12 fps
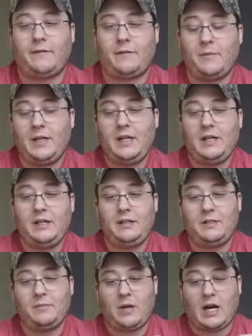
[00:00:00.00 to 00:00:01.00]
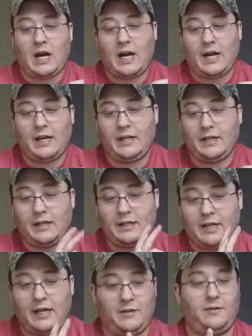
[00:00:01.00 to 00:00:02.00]
For me to buy
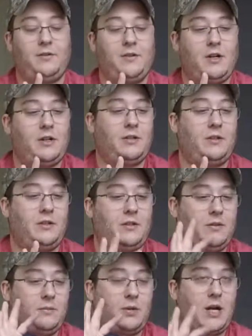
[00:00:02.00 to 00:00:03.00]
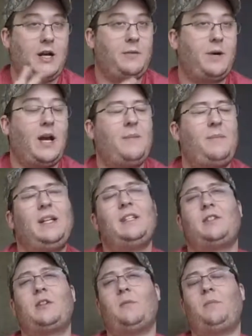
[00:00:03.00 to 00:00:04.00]
an $800 Briar pipe
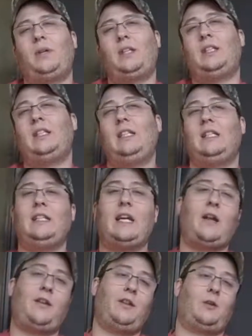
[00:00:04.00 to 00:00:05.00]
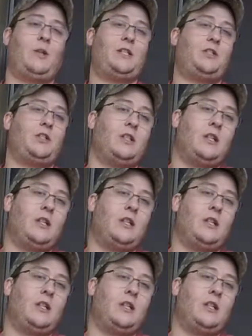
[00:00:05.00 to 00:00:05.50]
is completely out of the question.